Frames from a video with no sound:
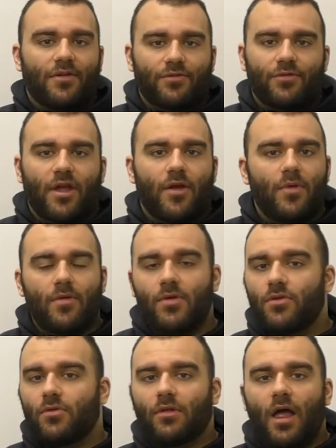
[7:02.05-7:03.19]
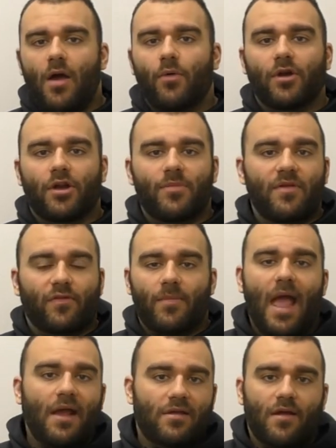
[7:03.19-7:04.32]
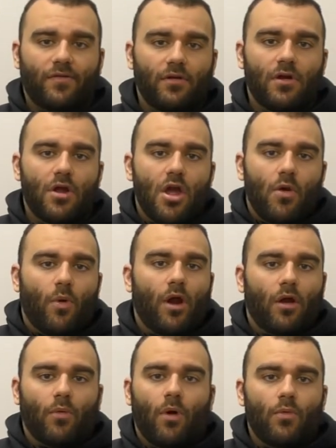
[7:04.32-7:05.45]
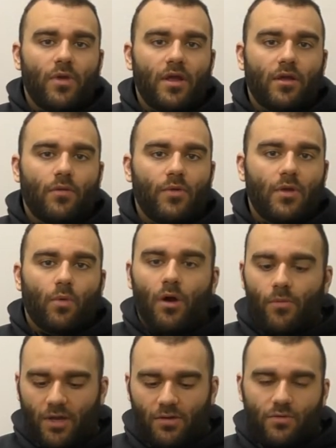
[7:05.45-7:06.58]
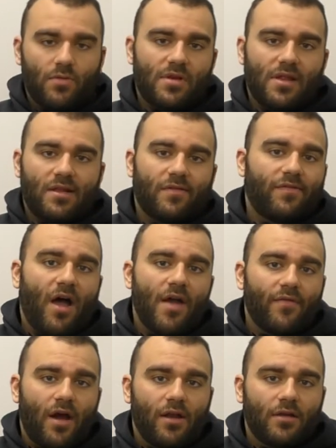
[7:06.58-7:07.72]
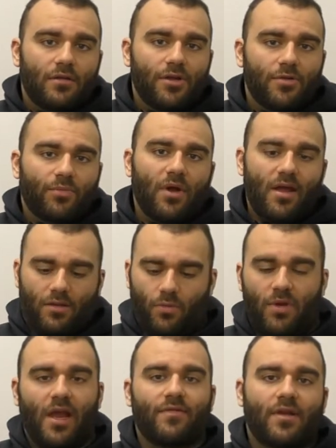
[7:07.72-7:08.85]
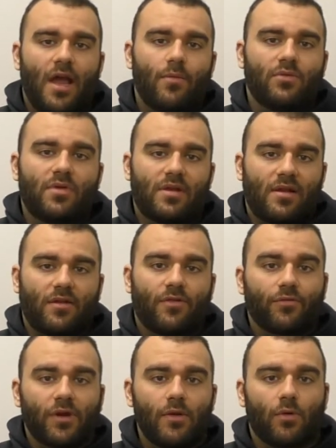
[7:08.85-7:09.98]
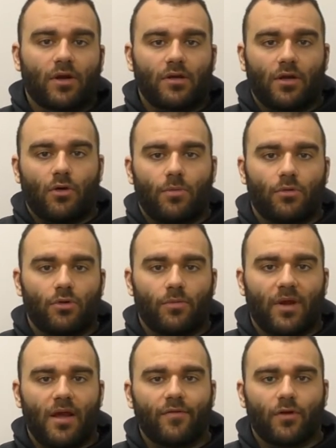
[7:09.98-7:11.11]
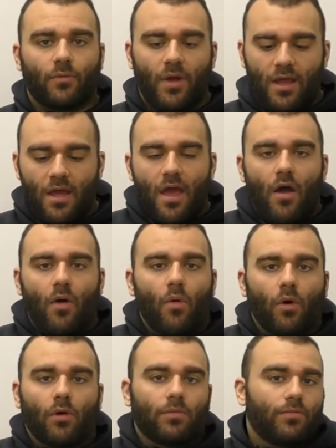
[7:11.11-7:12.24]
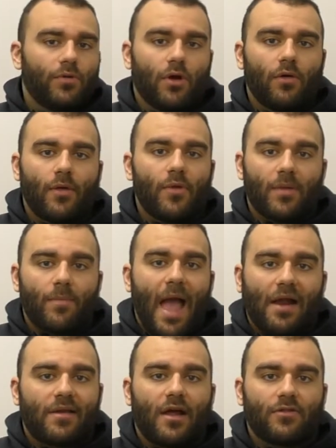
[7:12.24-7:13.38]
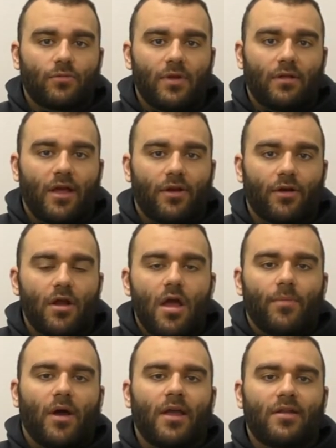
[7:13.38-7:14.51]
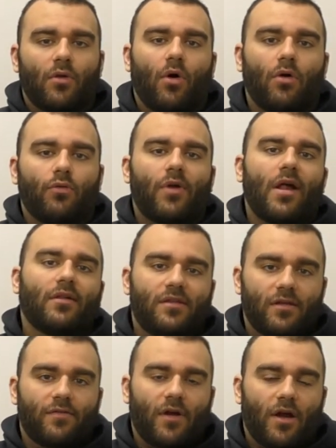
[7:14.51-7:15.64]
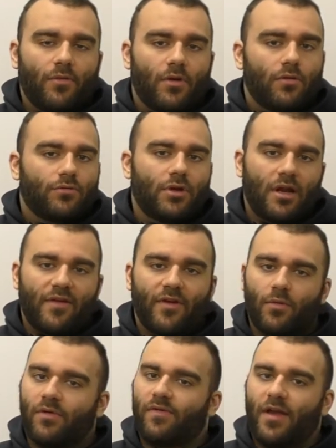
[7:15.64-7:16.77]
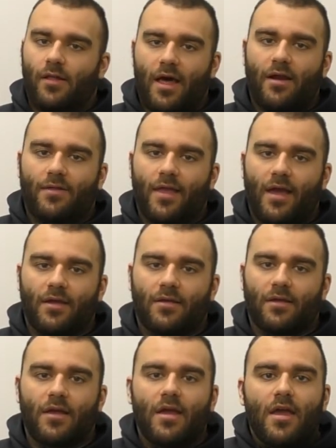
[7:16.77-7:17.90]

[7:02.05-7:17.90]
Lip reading: doing it. And we do it a lot where it could be for max effort, where week one, we could do set to 5 on it, clean and press. The week after that, we'll do set to 3, working to go up a little bit heavier in weight. Or, then we can max out the week later. But it's all relative. We don't try to have anyone fail out on that. It's a